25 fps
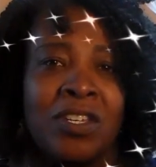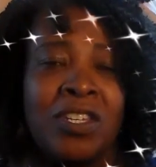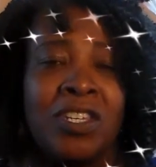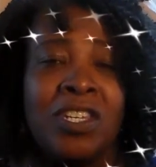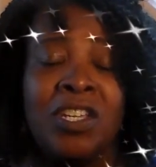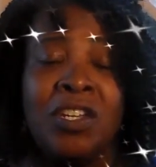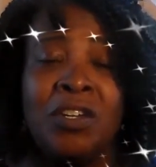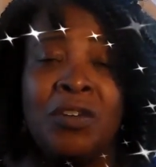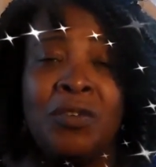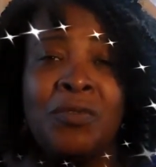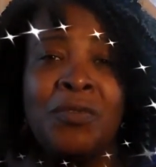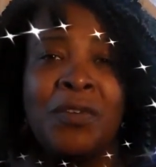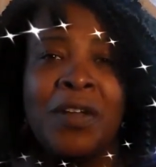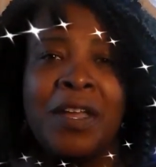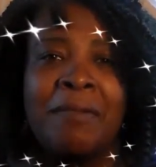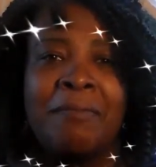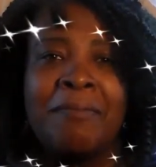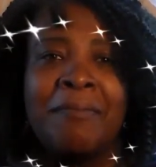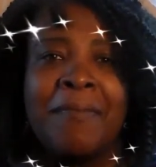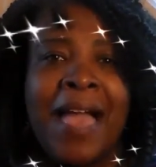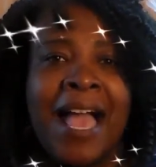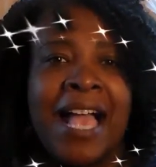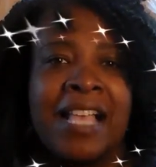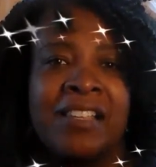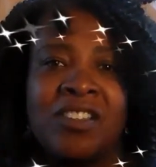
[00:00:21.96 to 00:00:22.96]
to new
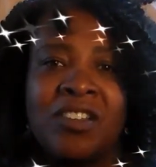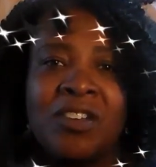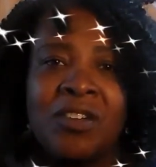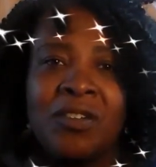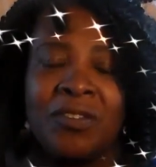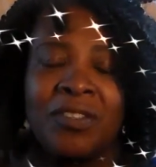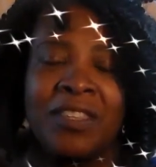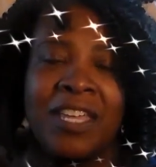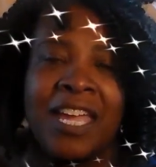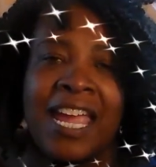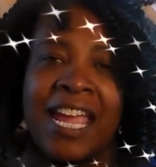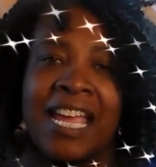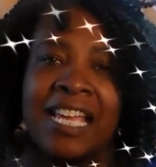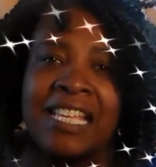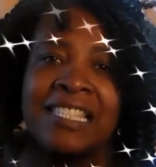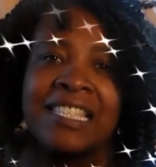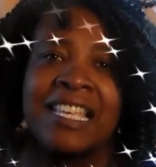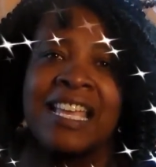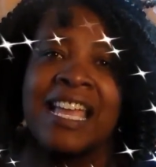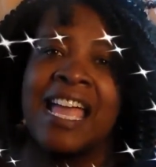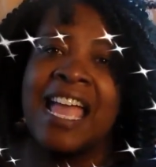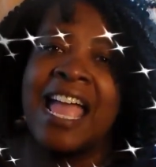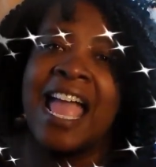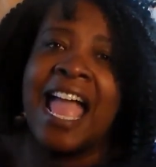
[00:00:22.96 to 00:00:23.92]
and magical things,